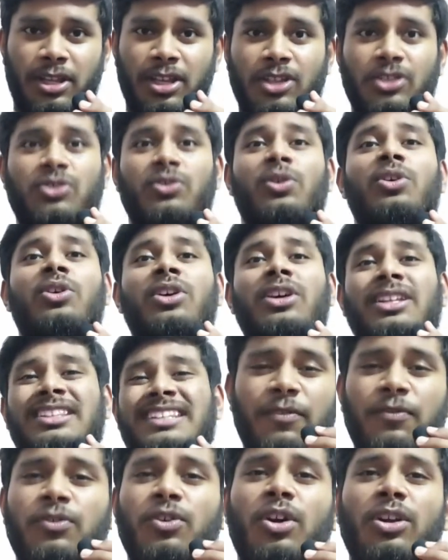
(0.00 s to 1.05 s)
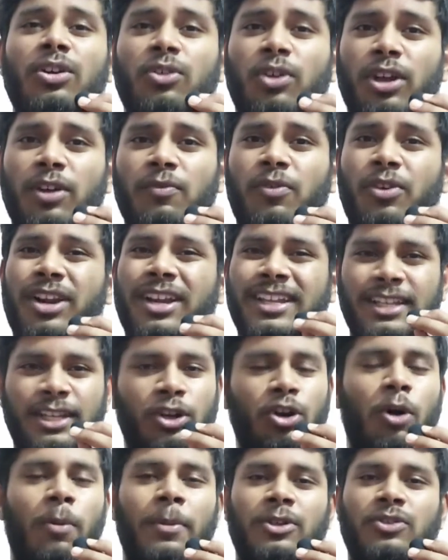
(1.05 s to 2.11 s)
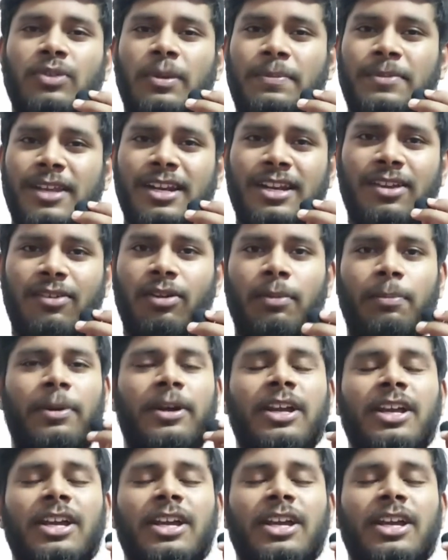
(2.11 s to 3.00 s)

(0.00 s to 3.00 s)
So if you are looking for an e-commerce website developer,